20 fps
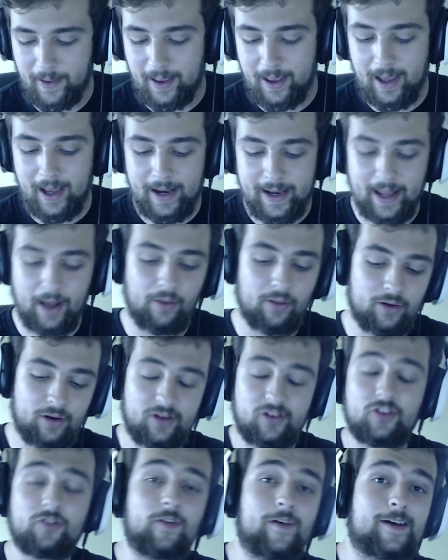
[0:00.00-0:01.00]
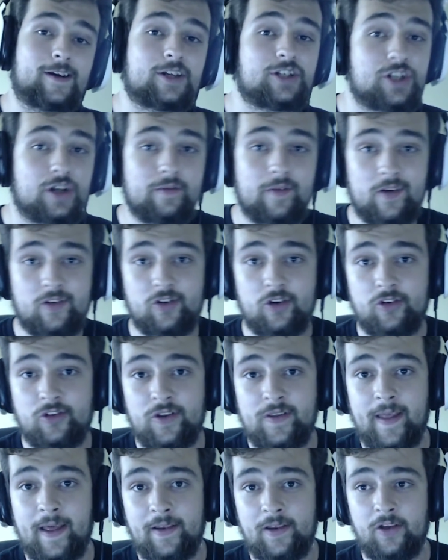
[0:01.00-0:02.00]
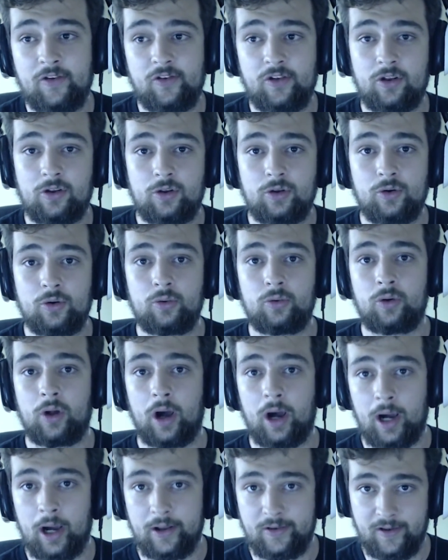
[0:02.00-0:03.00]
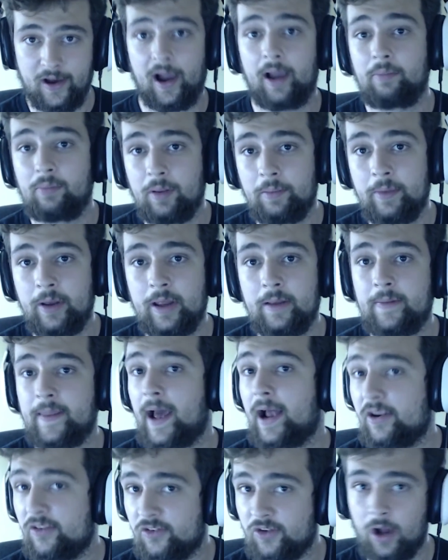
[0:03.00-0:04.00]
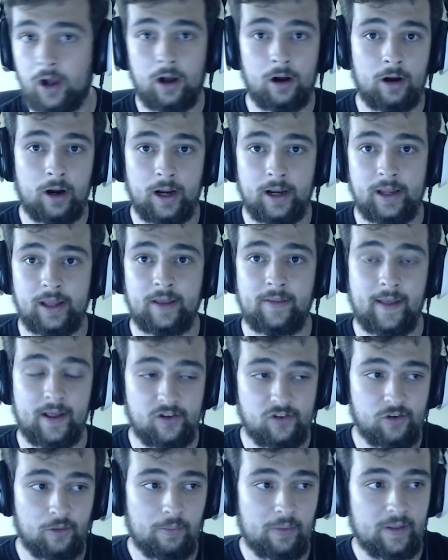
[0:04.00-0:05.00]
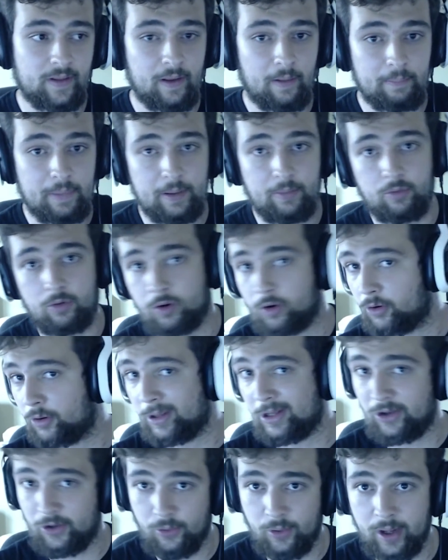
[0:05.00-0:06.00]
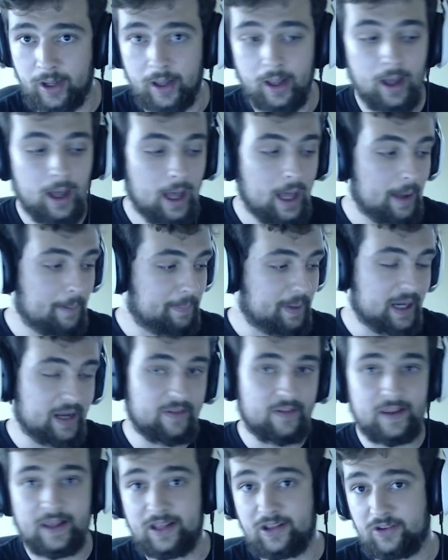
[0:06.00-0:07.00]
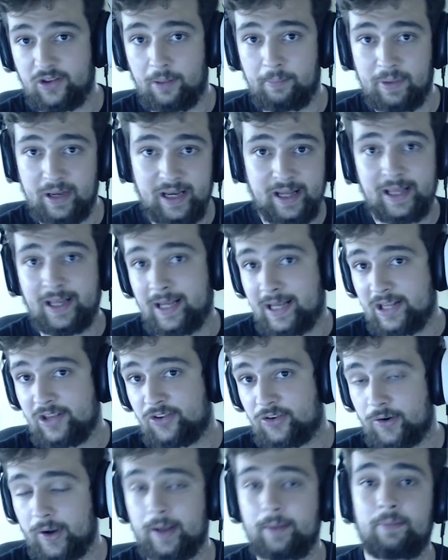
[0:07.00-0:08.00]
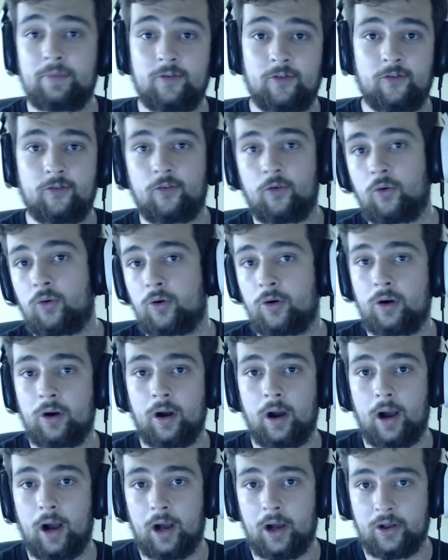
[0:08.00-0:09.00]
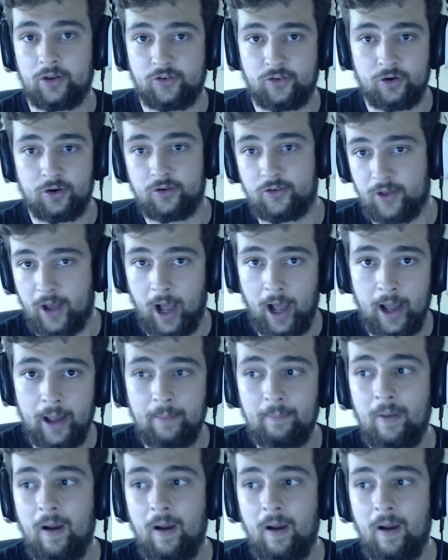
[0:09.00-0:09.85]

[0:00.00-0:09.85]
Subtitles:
Now, there is a variation of SRZ that does include a time limit. That is not our idea. That's something that people are already doing, beating an Easter egg before a certain time.